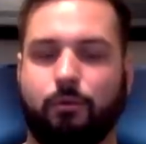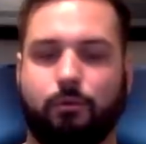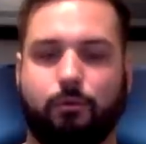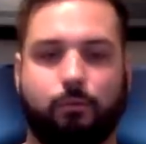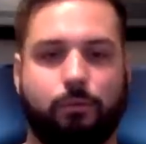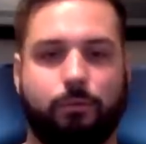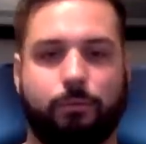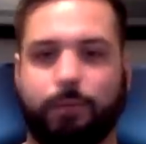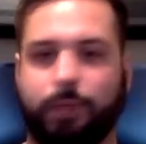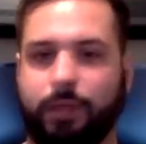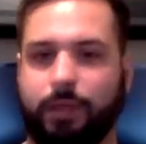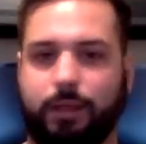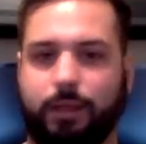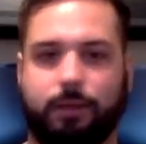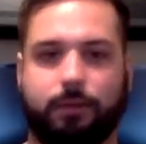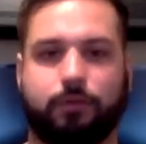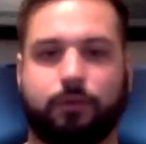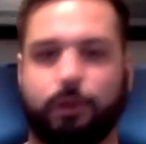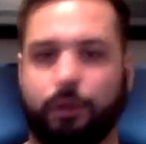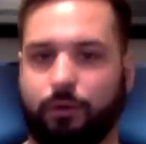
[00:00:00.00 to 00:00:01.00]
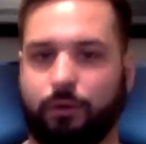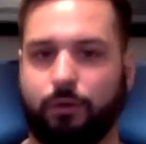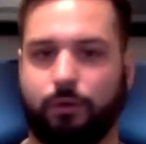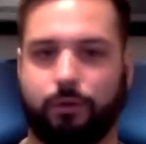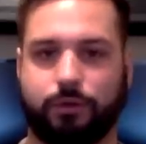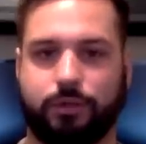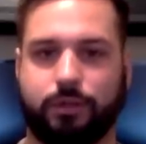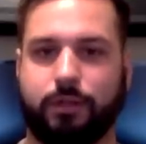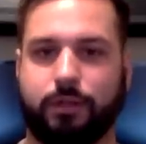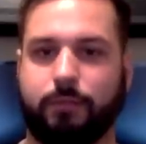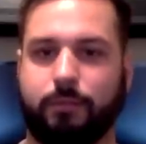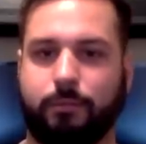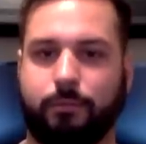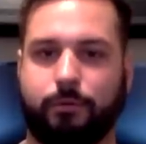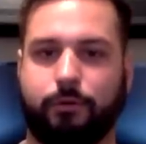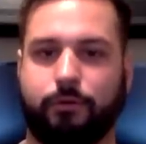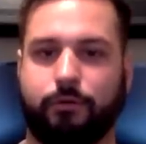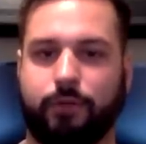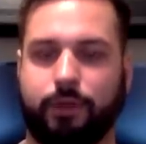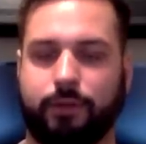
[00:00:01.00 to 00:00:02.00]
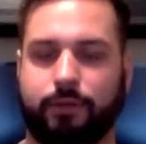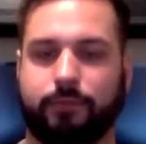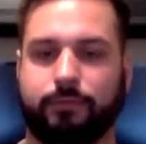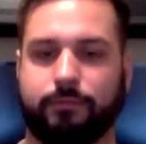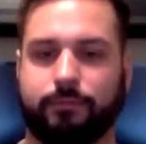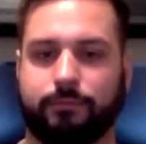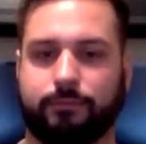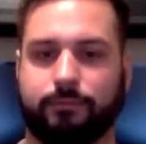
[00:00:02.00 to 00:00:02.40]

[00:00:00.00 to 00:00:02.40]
will, will be critical to them improving.